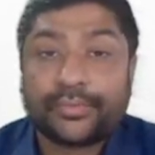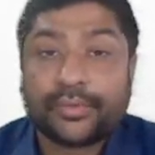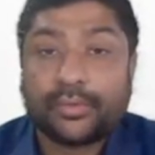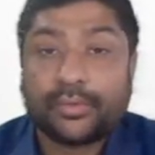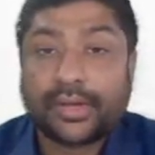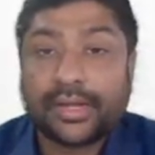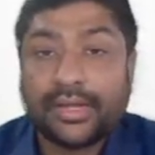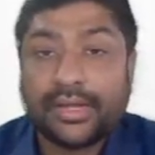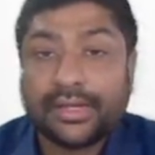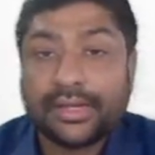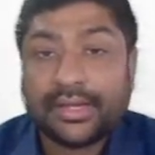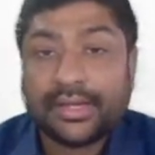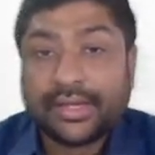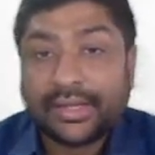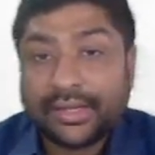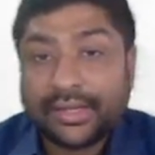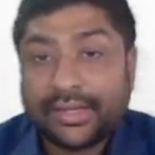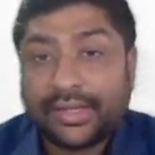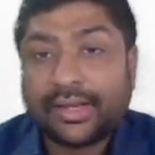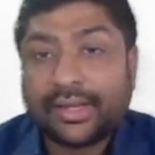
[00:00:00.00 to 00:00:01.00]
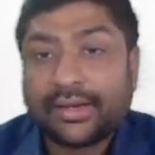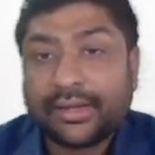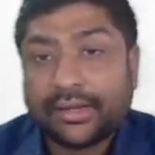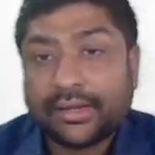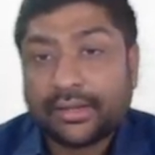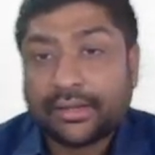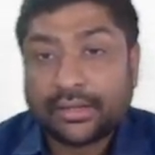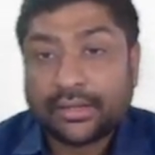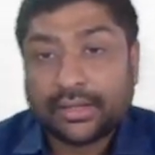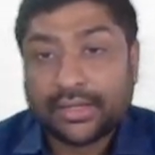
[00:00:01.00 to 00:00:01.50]
Okay, here
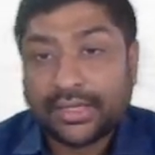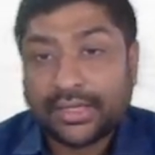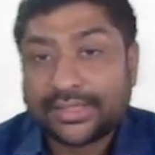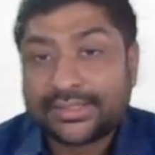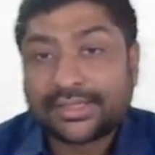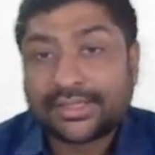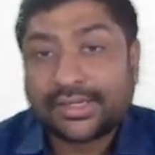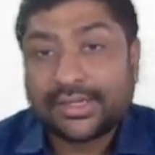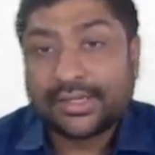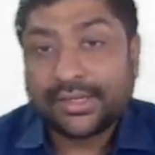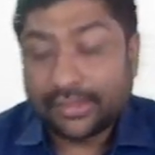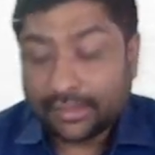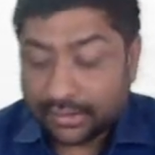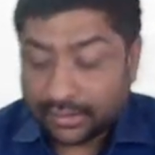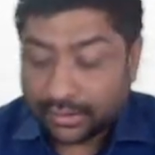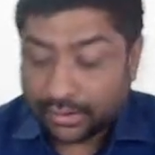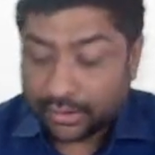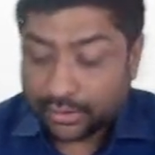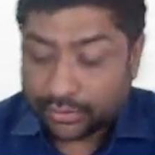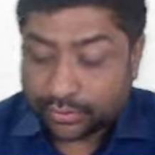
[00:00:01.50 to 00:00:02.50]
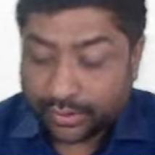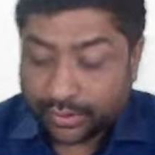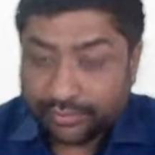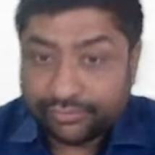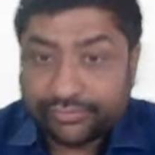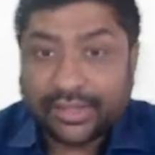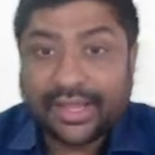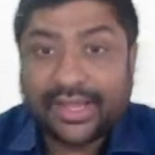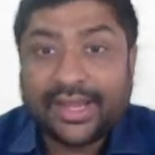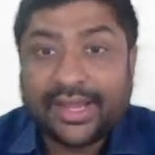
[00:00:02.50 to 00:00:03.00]
is it clear? So if
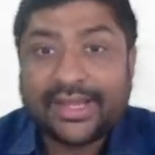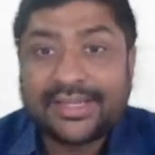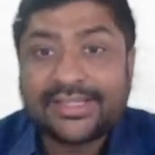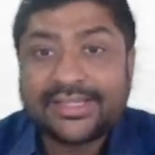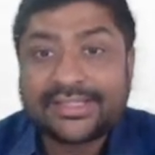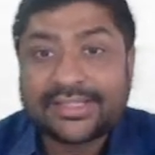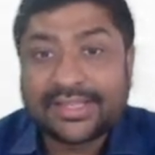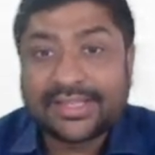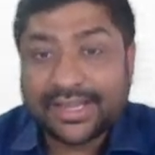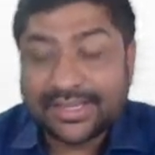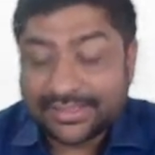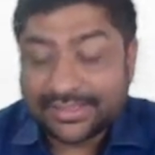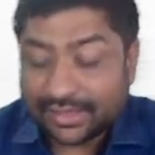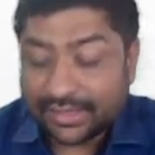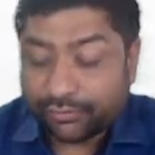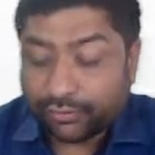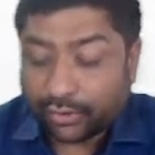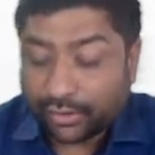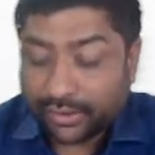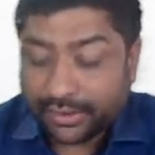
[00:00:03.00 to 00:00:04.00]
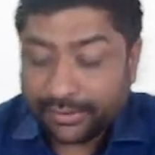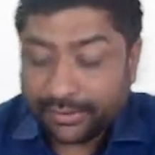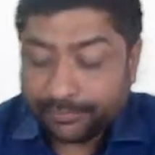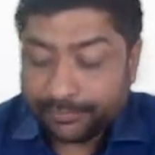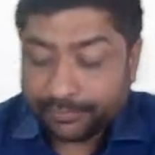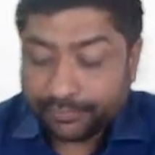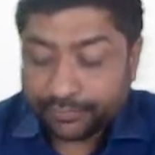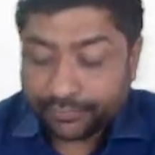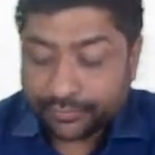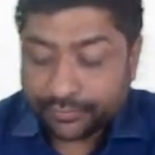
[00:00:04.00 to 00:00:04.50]
the age is less than 40,
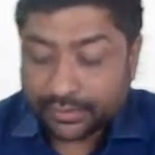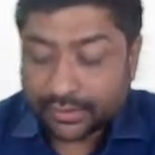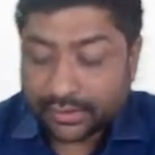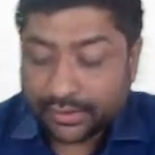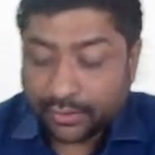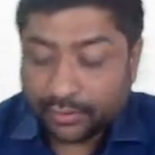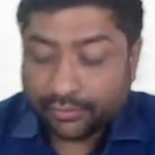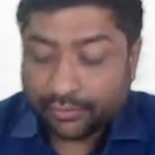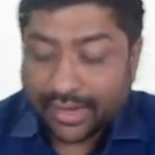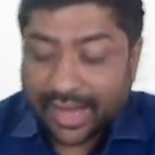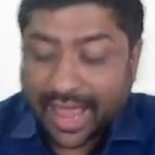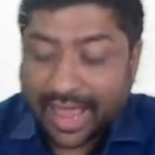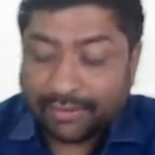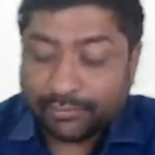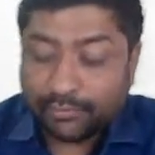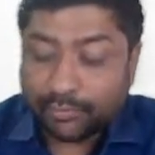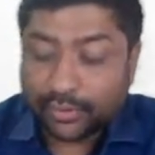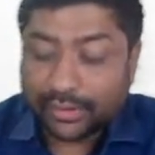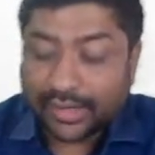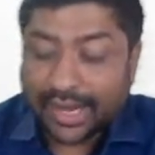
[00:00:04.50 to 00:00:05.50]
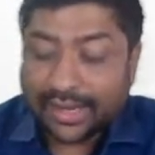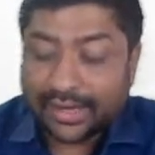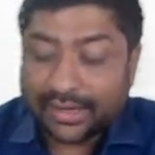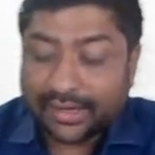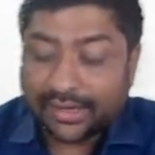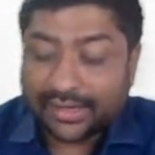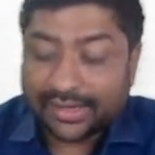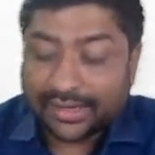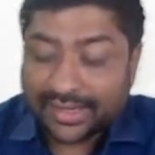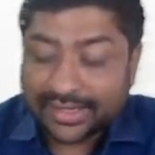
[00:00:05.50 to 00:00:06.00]
you will have
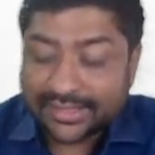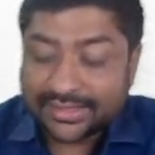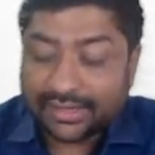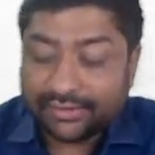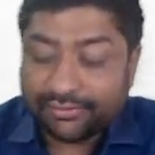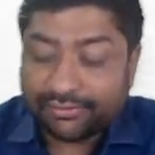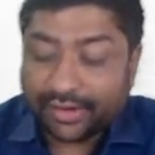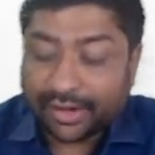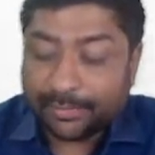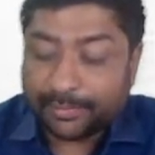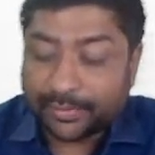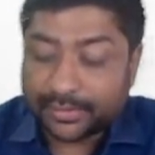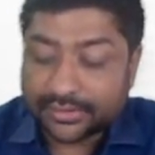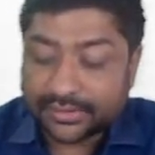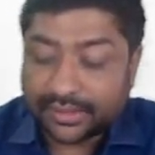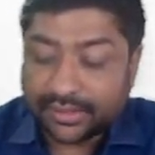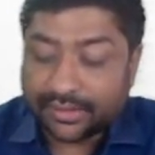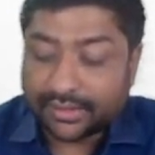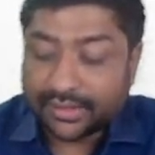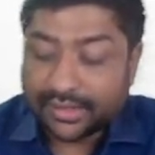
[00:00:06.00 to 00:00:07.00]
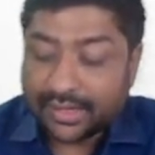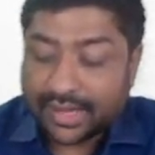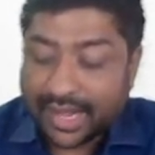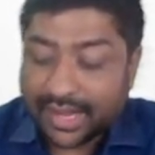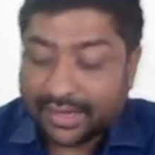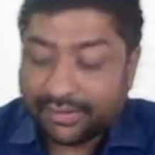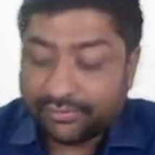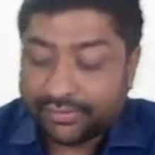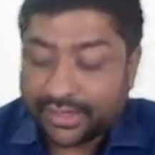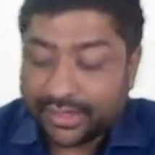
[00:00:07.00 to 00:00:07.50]
mortality less than 5%,
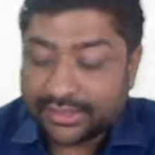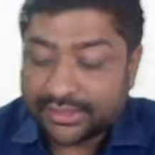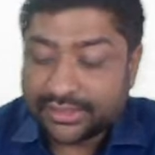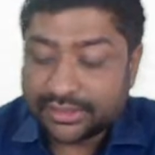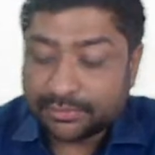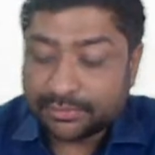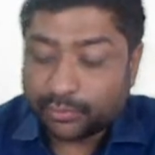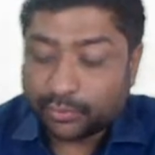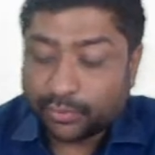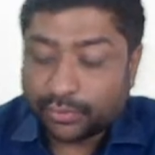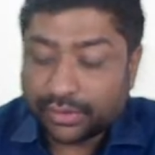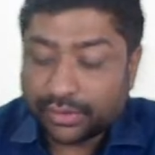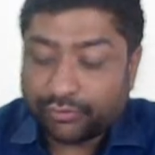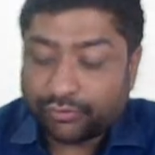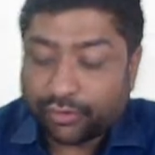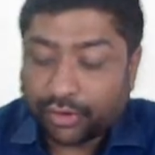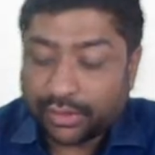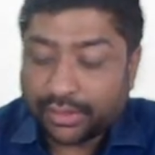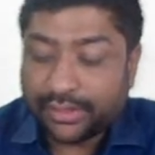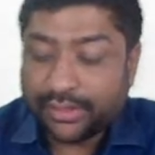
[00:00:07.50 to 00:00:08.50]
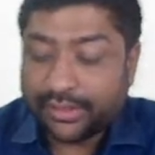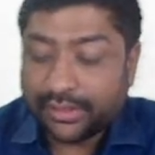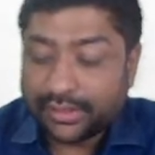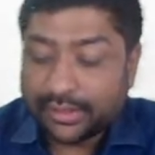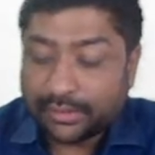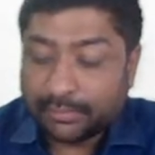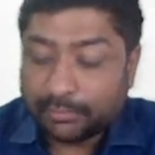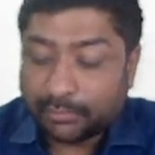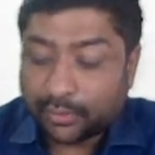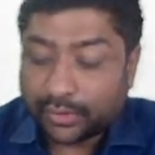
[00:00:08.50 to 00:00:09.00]
and if the age is more than 40,
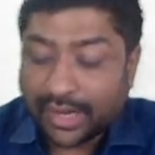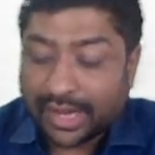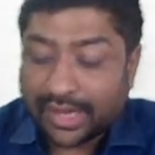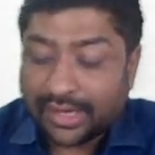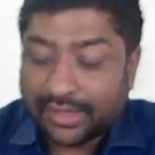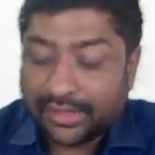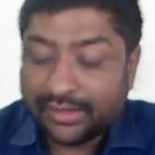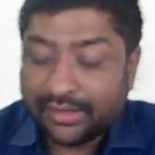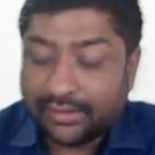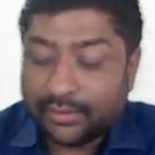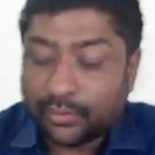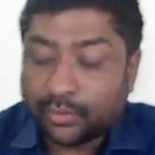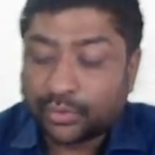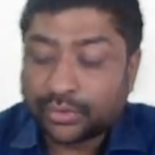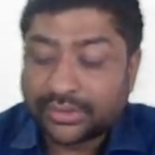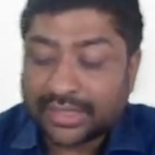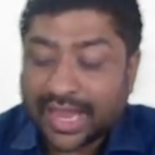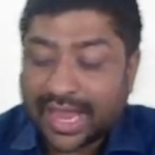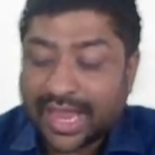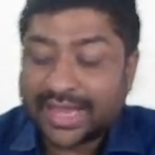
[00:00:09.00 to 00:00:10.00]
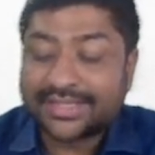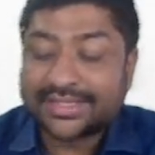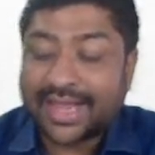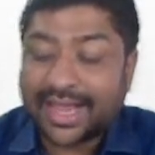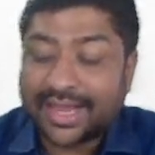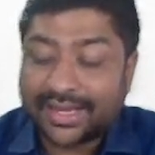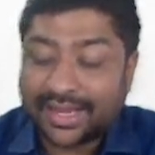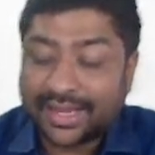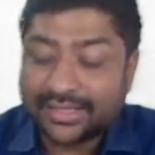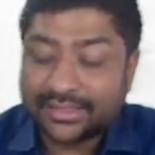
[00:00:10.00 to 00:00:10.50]
mortality goes as
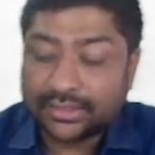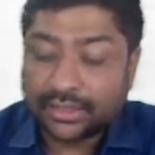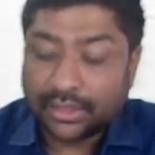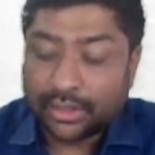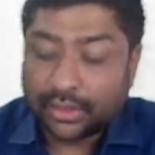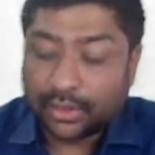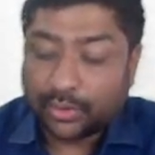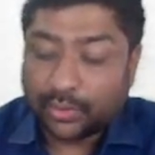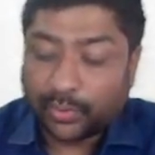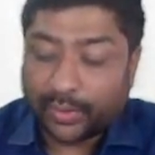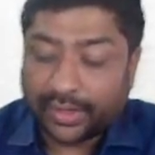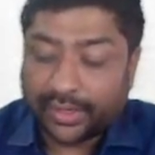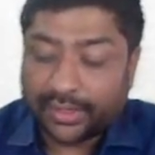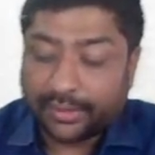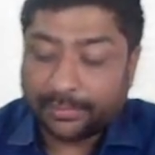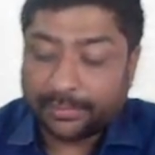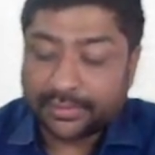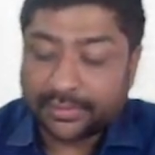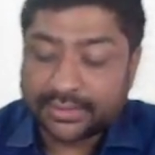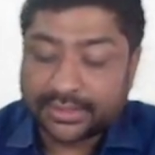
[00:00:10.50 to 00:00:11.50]
high as 20%.